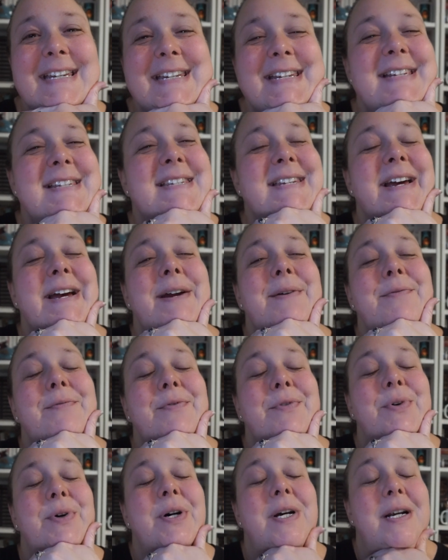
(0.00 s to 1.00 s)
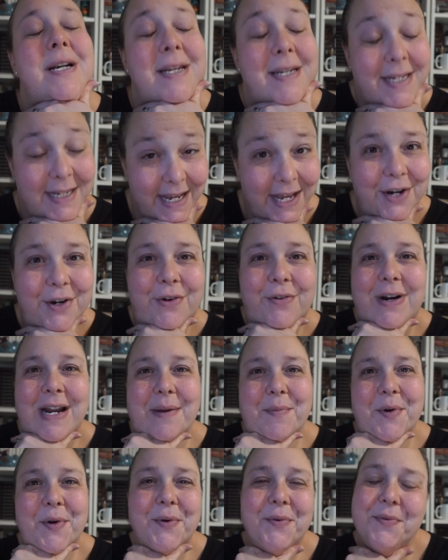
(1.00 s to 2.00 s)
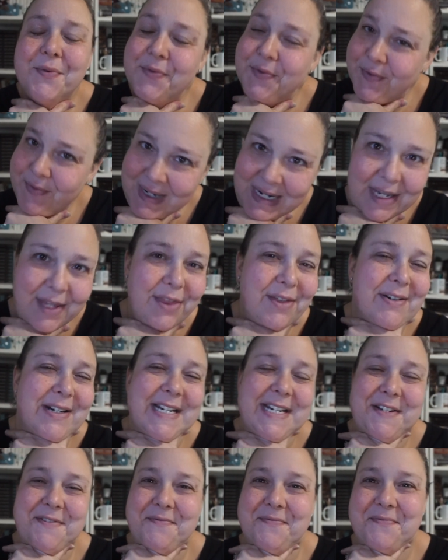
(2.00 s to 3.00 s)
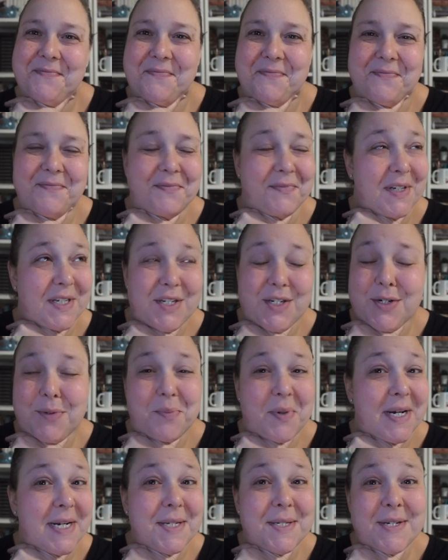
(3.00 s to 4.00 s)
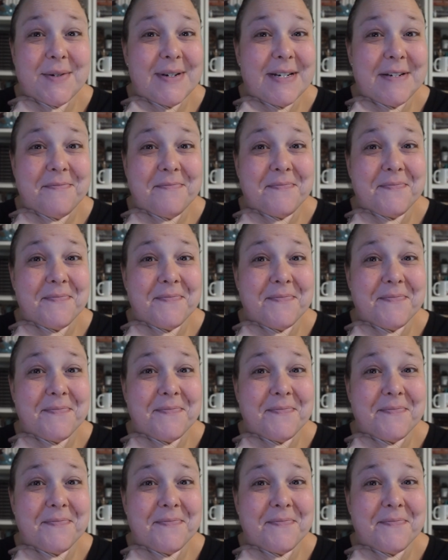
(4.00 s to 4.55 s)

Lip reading: It is time for NaNoWriMo week 3. Let's jump right into it.